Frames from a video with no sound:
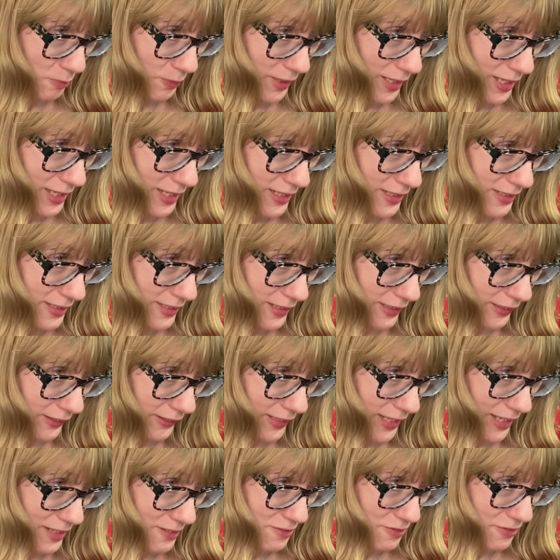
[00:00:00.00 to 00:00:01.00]
blend and a
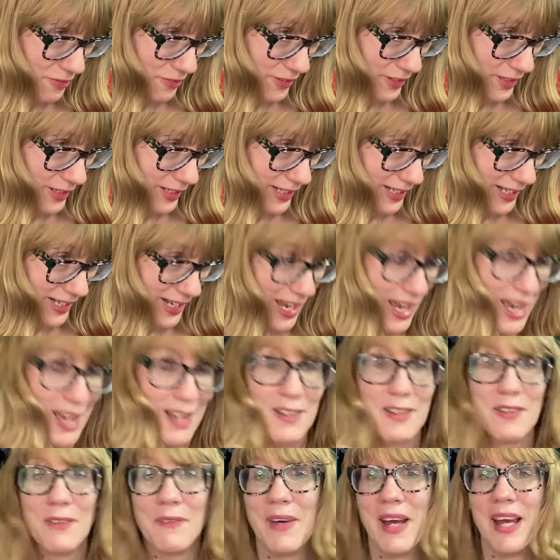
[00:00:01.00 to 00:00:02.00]
lead-free
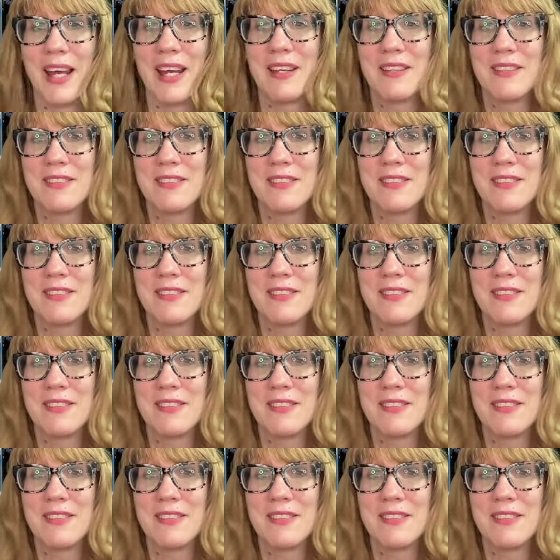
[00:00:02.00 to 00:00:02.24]
cotton wick.